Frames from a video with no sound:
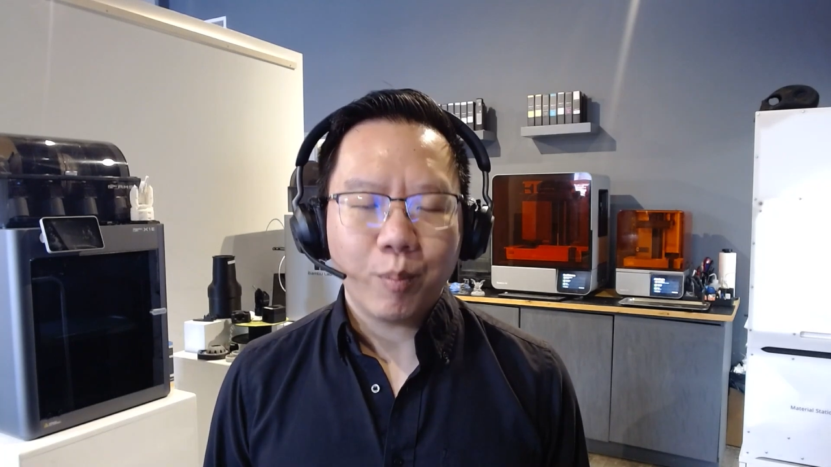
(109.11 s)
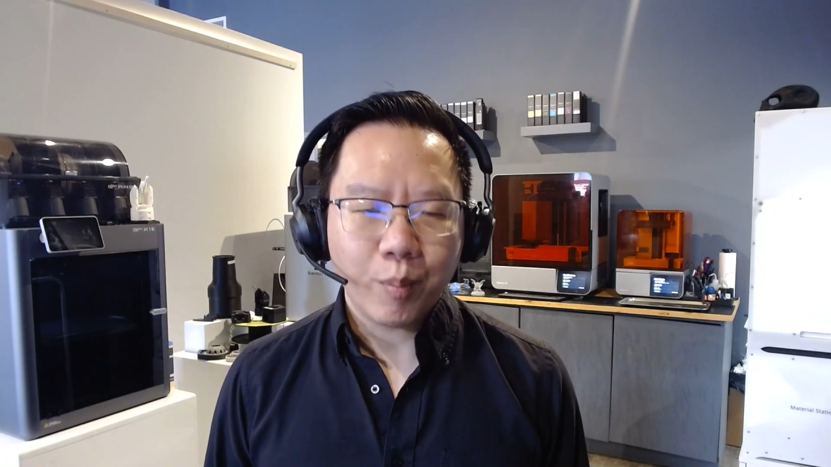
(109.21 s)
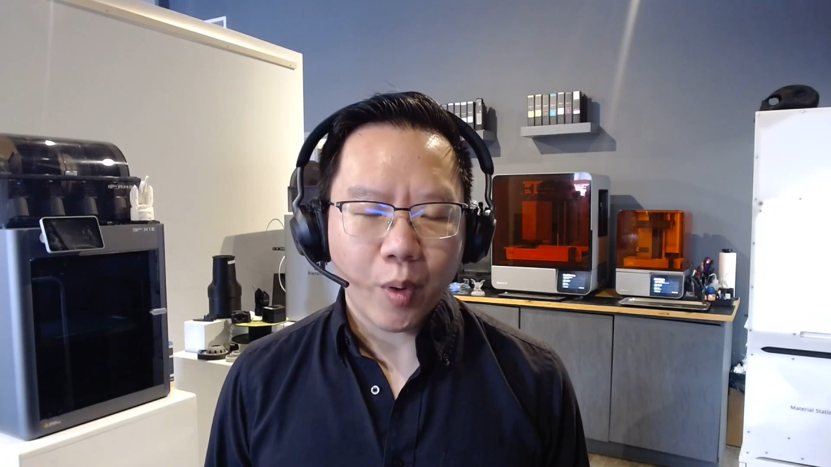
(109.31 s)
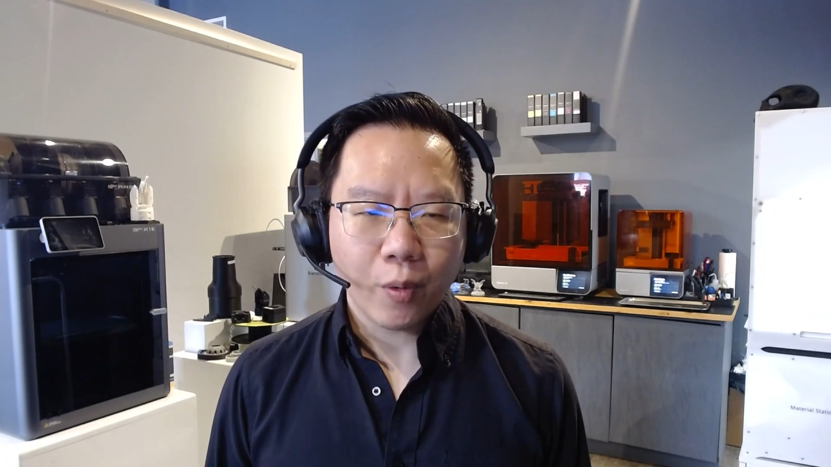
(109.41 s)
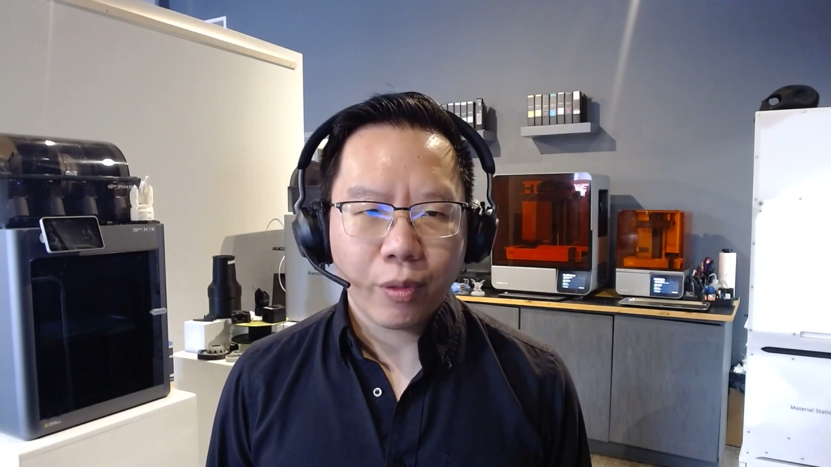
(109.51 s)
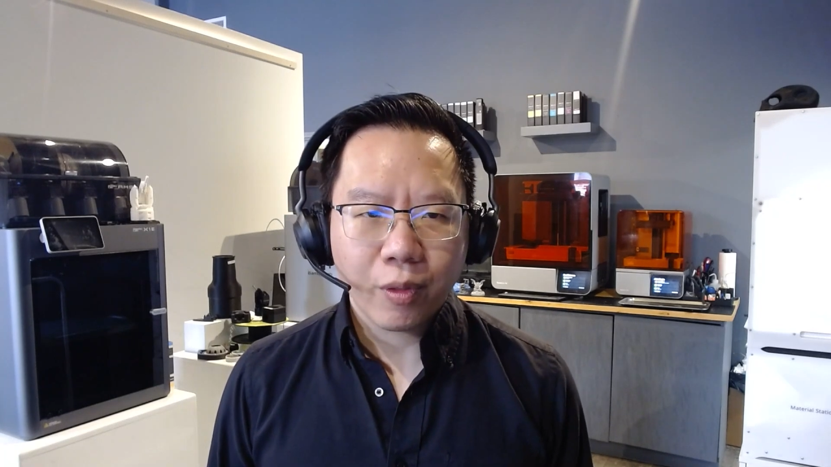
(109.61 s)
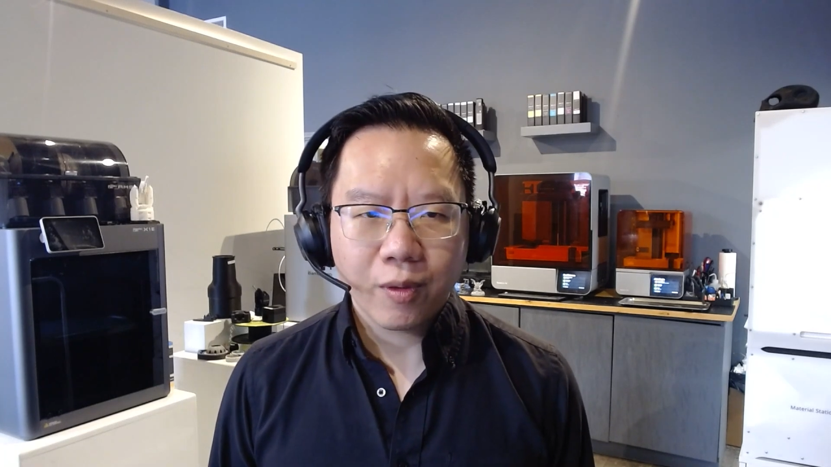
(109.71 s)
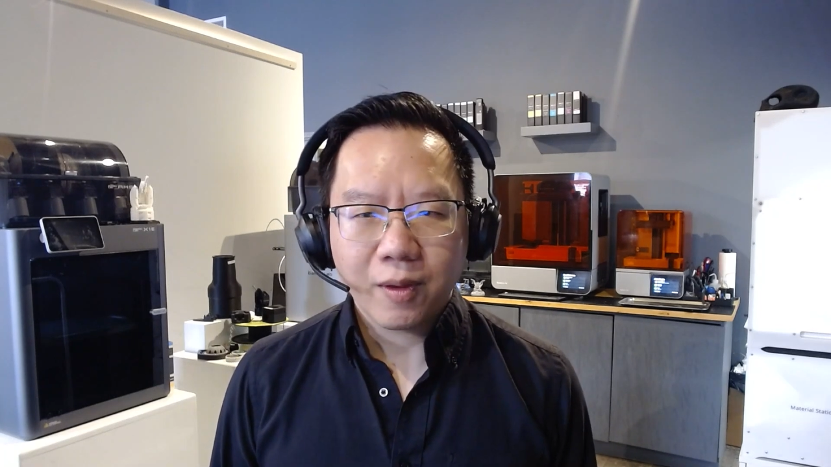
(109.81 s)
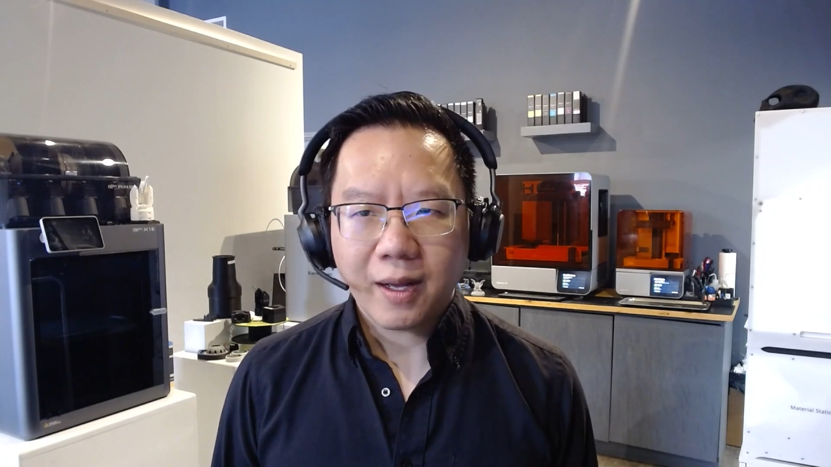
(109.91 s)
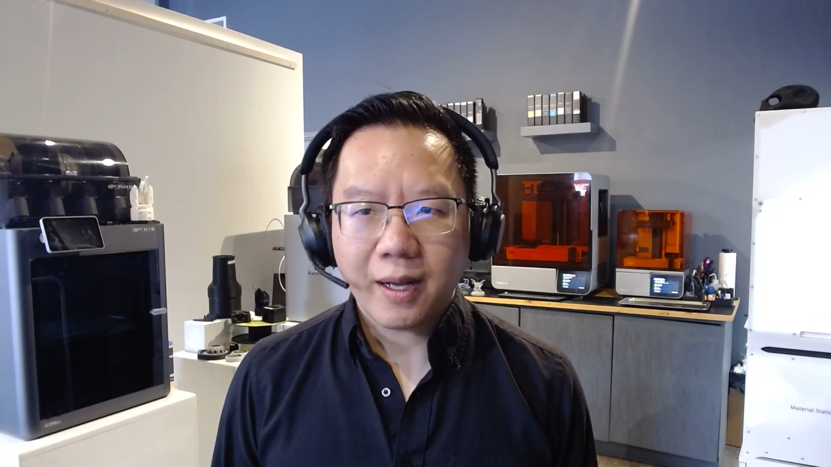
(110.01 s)
both
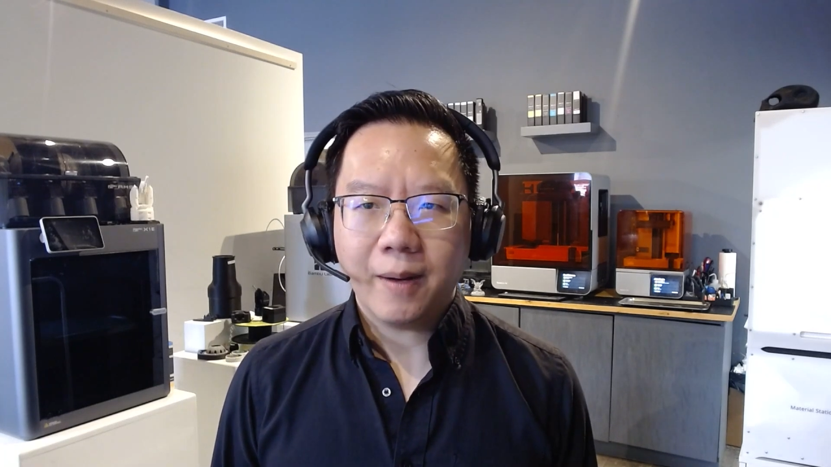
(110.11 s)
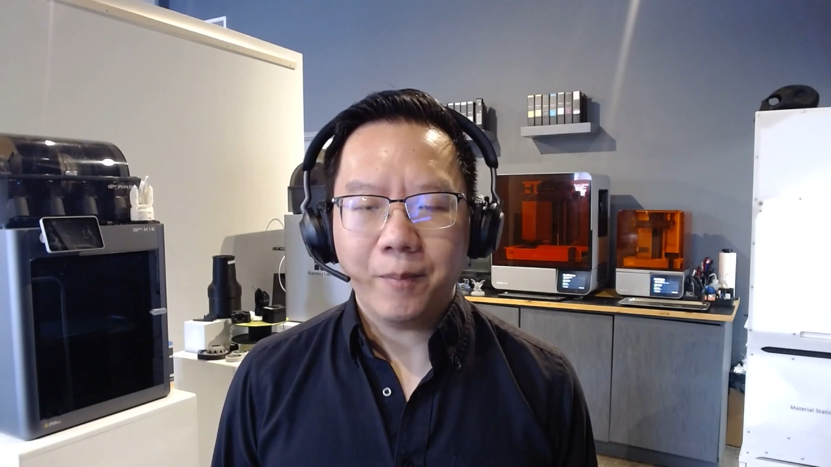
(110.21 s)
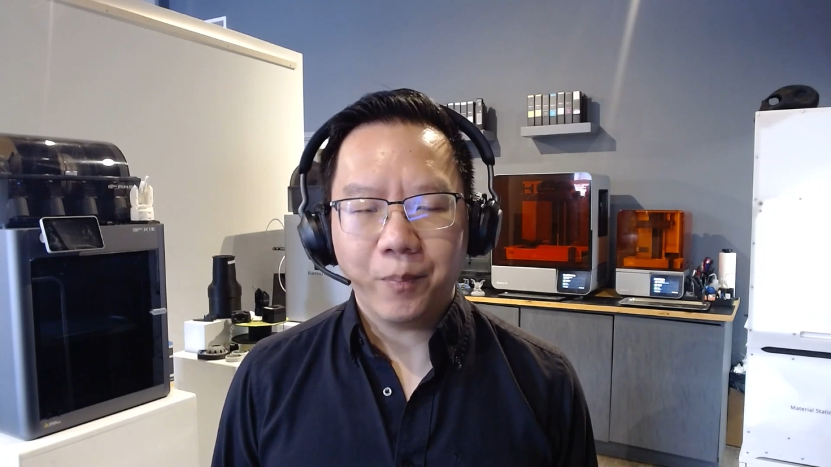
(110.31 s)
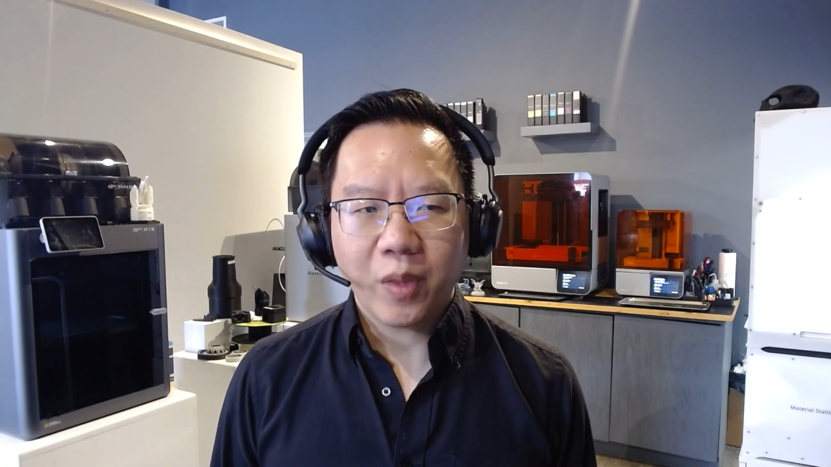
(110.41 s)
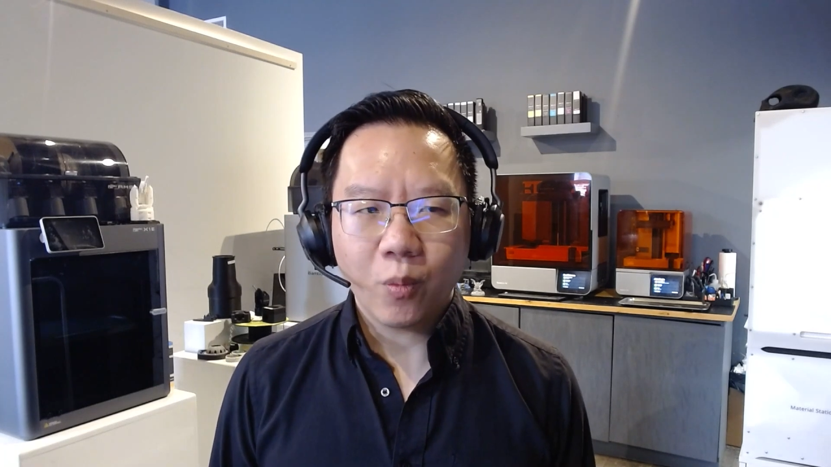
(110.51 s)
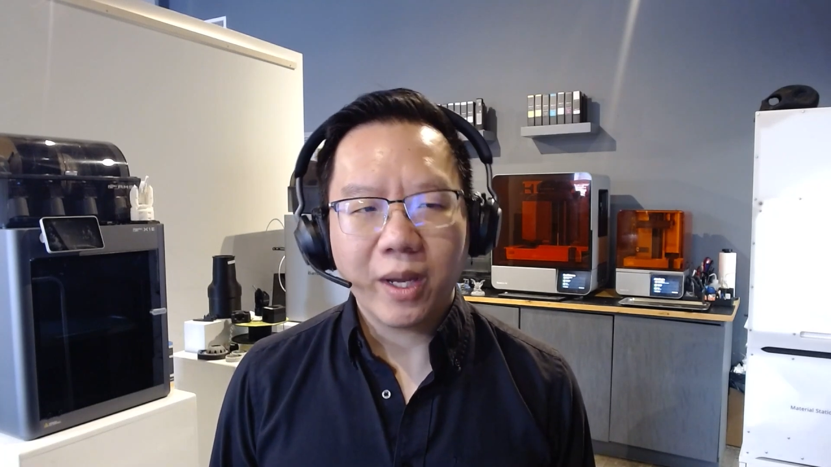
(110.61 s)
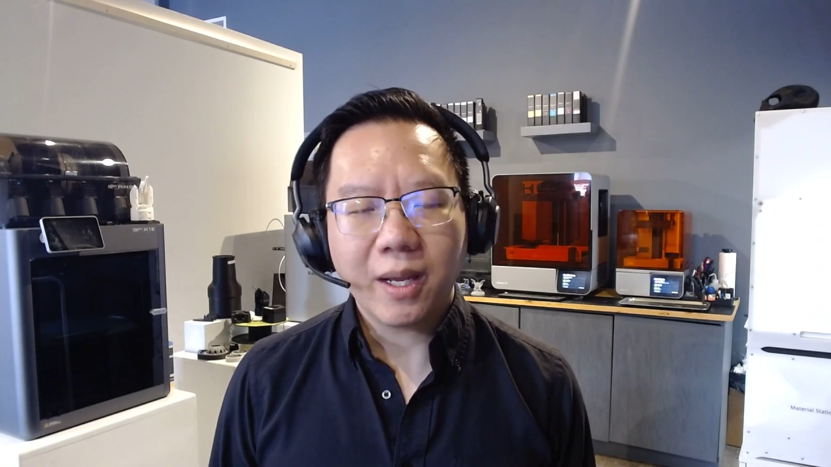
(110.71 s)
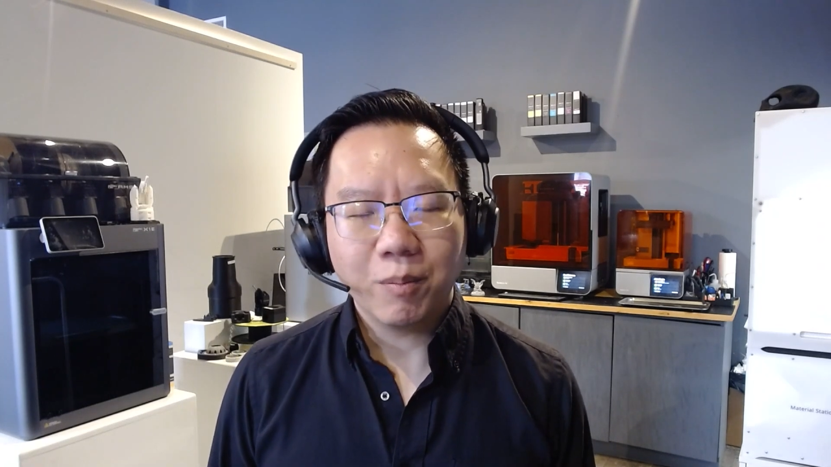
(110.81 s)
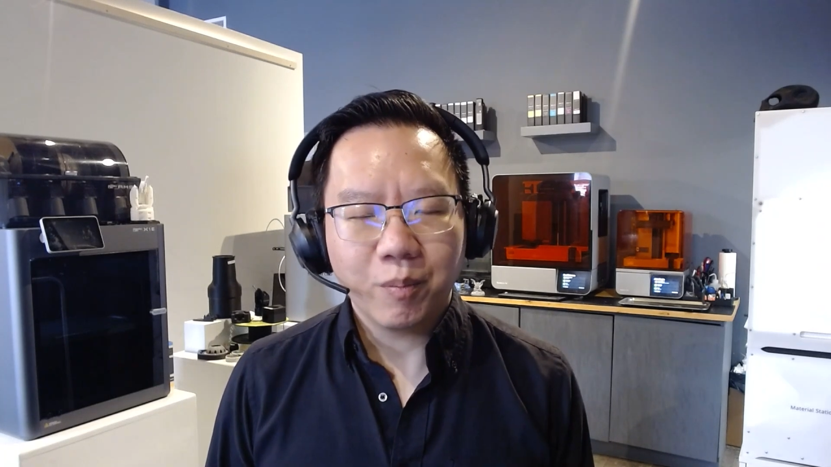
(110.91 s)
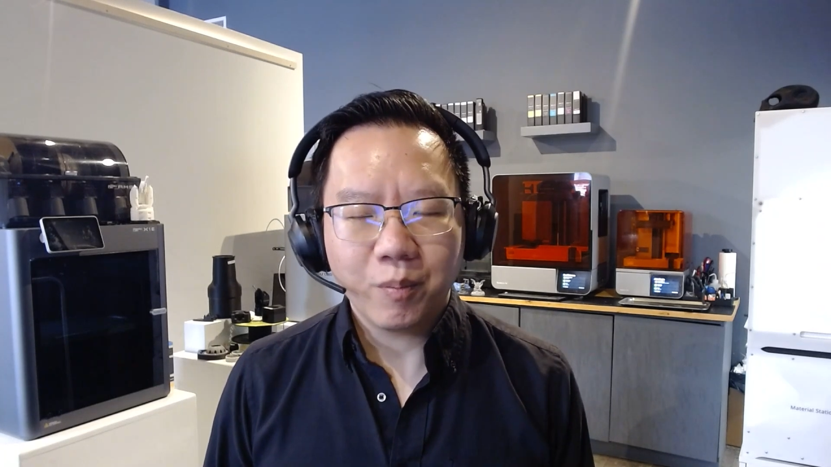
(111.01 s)
we
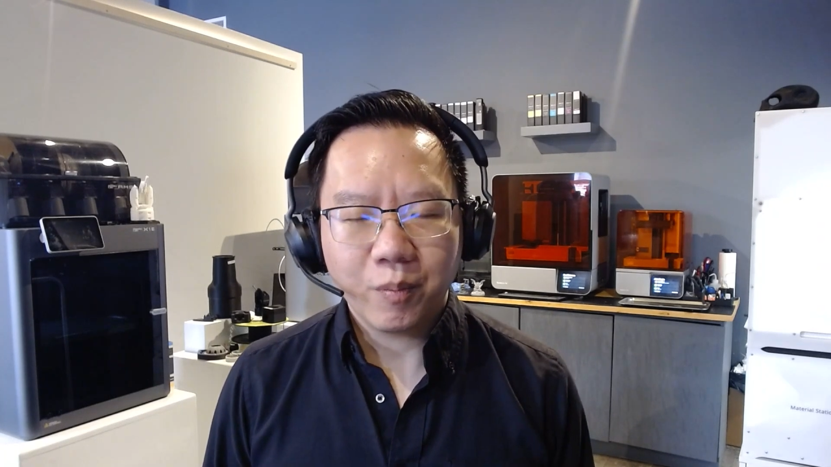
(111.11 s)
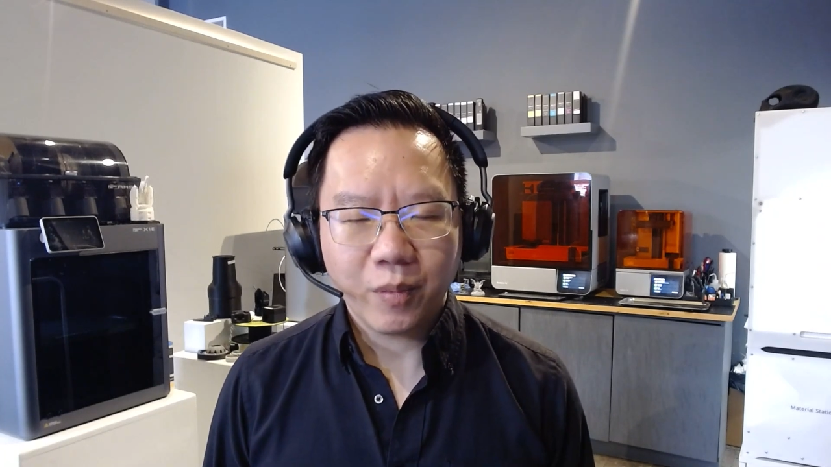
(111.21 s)
can